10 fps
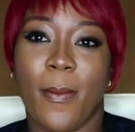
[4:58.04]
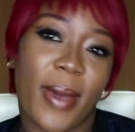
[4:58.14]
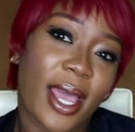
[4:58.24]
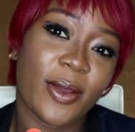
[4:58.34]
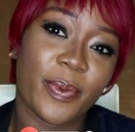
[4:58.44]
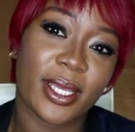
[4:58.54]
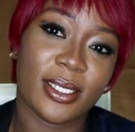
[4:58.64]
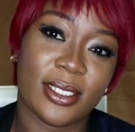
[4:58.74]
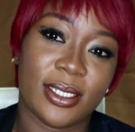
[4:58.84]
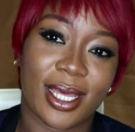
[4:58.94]
My
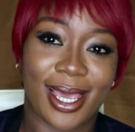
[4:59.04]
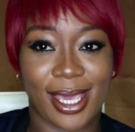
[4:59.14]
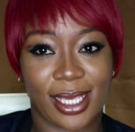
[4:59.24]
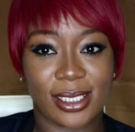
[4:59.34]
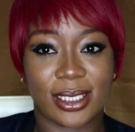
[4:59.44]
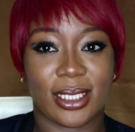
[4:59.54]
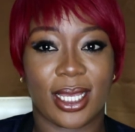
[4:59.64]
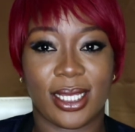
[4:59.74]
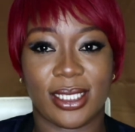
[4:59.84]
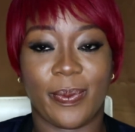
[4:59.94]
opinion is
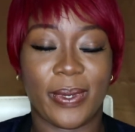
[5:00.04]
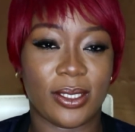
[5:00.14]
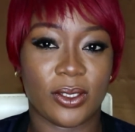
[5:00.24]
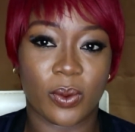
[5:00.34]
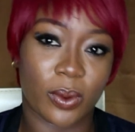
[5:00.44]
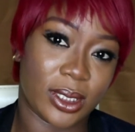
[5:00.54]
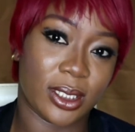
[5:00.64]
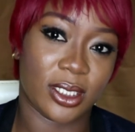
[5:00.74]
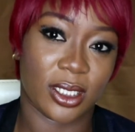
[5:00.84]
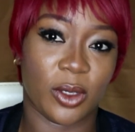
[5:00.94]
it depends on what
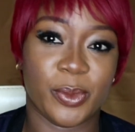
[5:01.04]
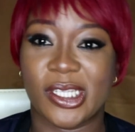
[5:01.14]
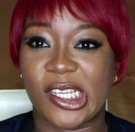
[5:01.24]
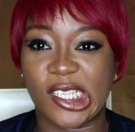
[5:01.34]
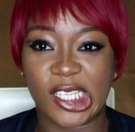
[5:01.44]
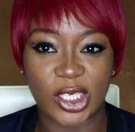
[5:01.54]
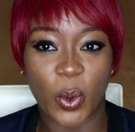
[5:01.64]
the circumstances